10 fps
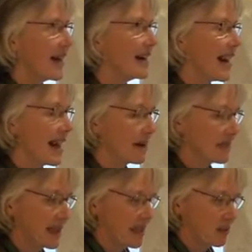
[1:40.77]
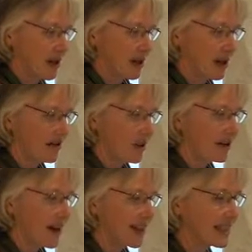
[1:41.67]
an empty book full
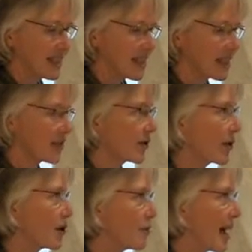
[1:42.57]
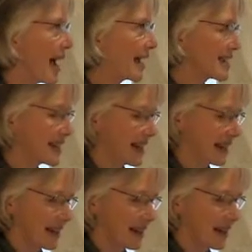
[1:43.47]
of ideas for a new
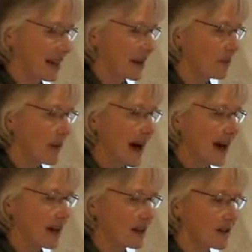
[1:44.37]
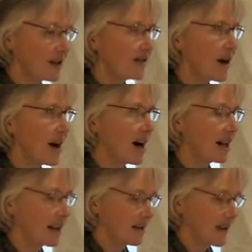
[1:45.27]
magazine, compiled in the
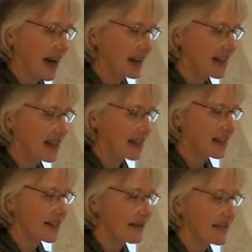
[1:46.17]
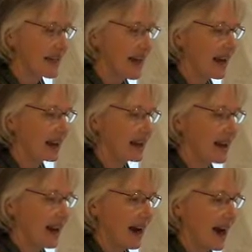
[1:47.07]
fall of 1978
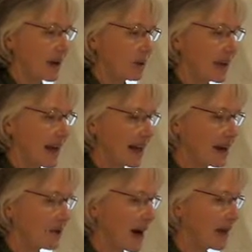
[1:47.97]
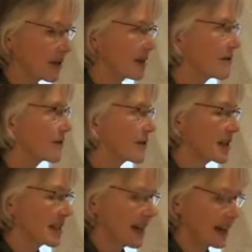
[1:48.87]
on a plane en route to the
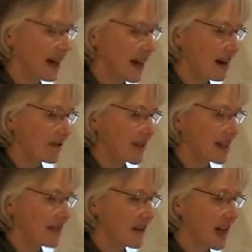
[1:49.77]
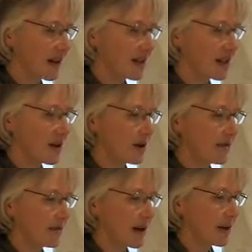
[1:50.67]
first state conference of the Arizona
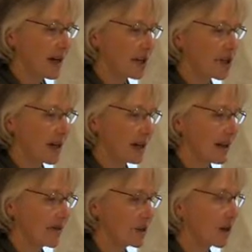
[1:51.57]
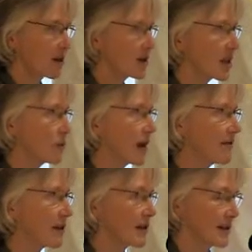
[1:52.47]
Federation of Spinners and
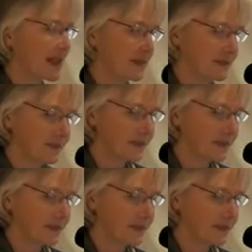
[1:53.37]
Weavers.